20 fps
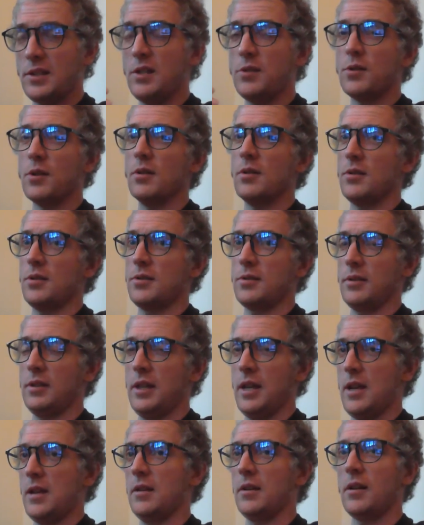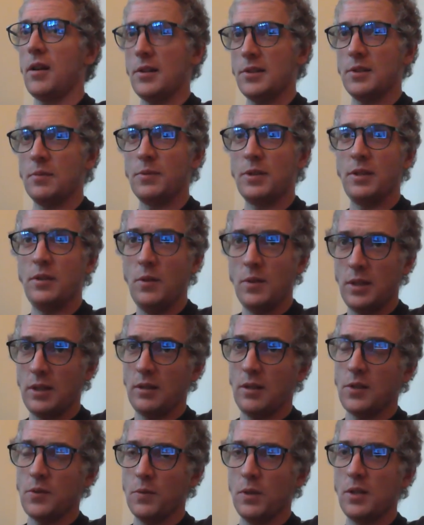teachers get accustomed to
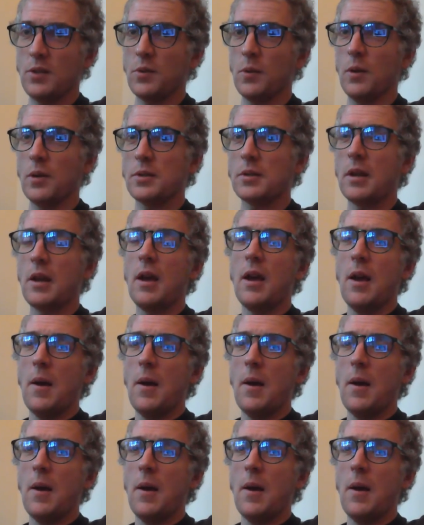using this resource,